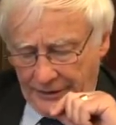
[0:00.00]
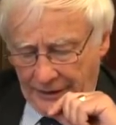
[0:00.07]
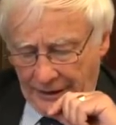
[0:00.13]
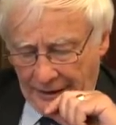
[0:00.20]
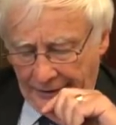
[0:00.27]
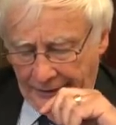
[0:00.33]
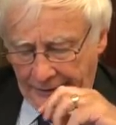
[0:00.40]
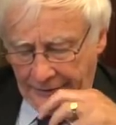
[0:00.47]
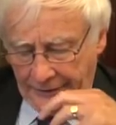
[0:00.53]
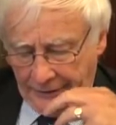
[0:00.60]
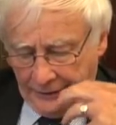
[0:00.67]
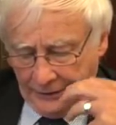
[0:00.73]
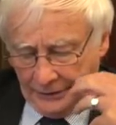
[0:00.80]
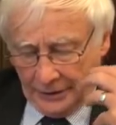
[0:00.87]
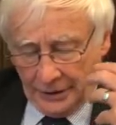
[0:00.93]
and
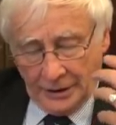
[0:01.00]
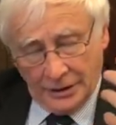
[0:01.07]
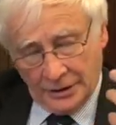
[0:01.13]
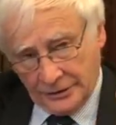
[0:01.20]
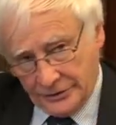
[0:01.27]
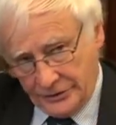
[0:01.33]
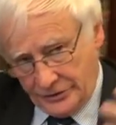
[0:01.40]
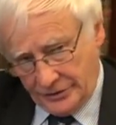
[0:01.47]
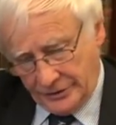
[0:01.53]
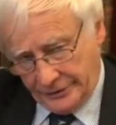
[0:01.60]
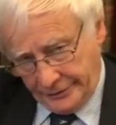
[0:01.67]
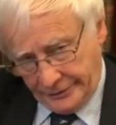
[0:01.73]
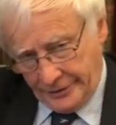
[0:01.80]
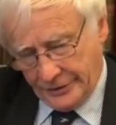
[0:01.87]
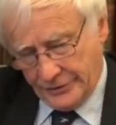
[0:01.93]
the large
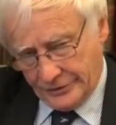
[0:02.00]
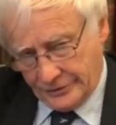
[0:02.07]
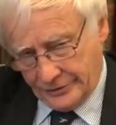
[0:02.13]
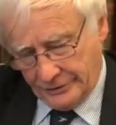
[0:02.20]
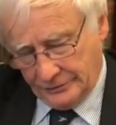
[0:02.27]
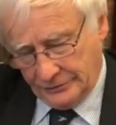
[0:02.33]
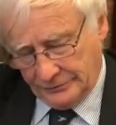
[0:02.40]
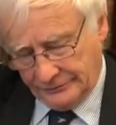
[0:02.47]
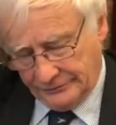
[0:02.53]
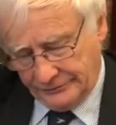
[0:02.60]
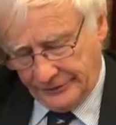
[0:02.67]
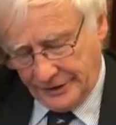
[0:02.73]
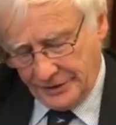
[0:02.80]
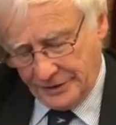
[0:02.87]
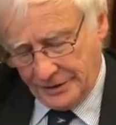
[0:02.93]
industrial
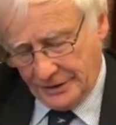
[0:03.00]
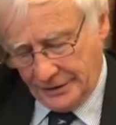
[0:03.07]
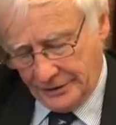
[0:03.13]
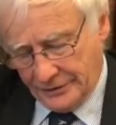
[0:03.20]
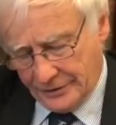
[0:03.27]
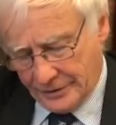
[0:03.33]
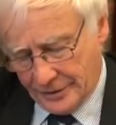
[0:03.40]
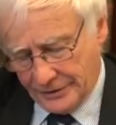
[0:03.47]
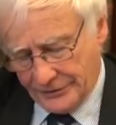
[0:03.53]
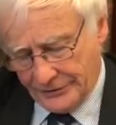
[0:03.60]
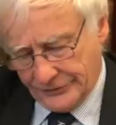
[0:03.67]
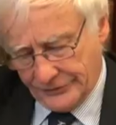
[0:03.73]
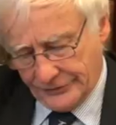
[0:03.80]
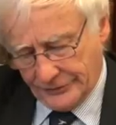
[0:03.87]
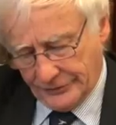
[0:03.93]
vested
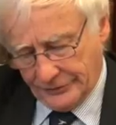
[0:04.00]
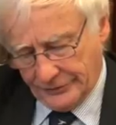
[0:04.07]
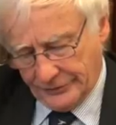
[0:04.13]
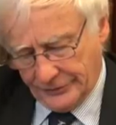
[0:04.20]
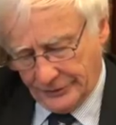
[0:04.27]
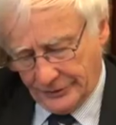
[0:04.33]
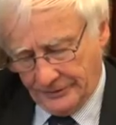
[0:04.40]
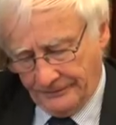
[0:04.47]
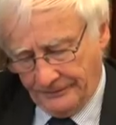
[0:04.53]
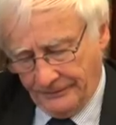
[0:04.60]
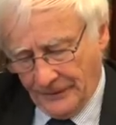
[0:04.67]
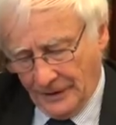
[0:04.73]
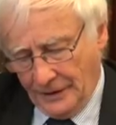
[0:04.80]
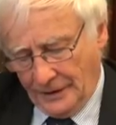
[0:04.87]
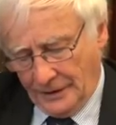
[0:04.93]
interests that
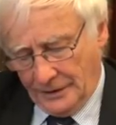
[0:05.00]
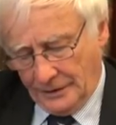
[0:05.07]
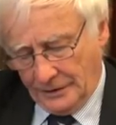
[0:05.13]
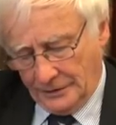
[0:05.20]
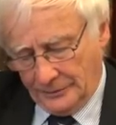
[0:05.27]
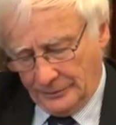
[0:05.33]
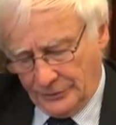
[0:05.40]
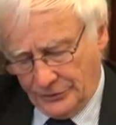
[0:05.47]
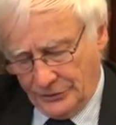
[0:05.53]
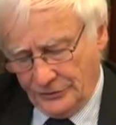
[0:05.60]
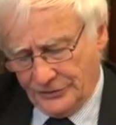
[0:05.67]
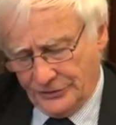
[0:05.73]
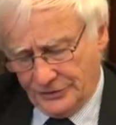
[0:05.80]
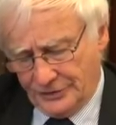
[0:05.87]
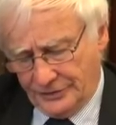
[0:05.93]

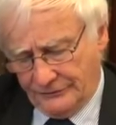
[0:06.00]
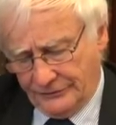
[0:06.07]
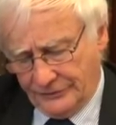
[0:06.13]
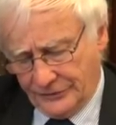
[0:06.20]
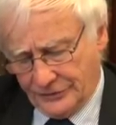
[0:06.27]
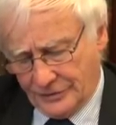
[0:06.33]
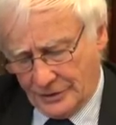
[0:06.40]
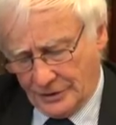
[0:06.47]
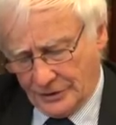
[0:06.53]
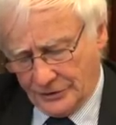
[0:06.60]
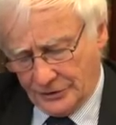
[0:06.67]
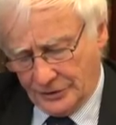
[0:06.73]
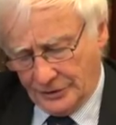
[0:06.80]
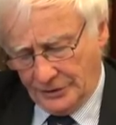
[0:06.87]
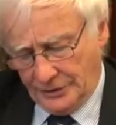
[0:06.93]
produce this
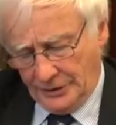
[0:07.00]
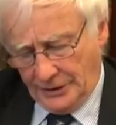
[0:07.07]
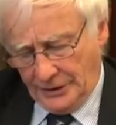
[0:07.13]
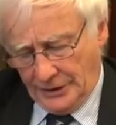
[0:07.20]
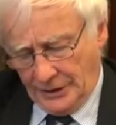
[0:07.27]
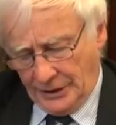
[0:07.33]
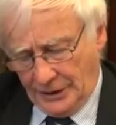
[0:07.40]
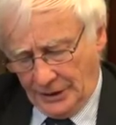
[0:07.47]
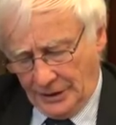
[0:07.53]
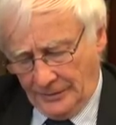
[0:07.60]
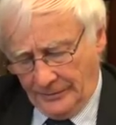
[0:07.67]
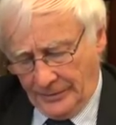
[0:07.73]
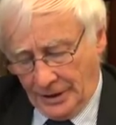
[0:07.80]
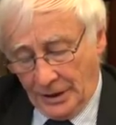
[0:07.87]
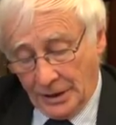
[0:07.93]
infrastructure
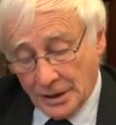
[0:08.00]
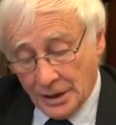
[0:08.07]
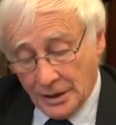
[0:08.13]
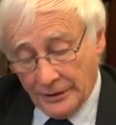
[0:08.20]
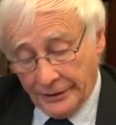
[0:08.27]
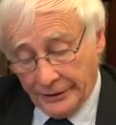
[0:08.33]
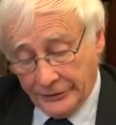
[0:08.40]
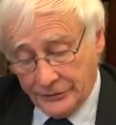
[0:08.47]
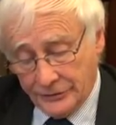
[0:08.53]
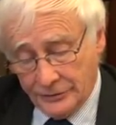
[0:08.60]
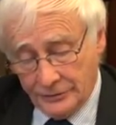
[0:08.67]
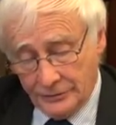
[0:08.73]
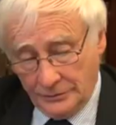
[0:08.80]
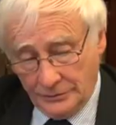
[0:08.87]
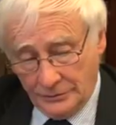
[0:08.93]
are going
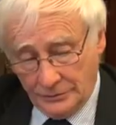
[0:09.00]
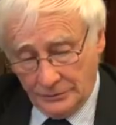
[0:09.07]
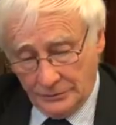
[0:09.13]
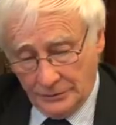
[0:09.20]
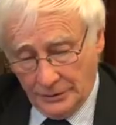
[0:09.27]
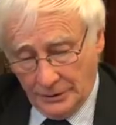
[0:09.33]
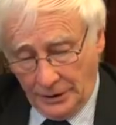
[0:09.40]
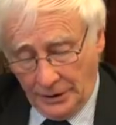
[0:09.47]
to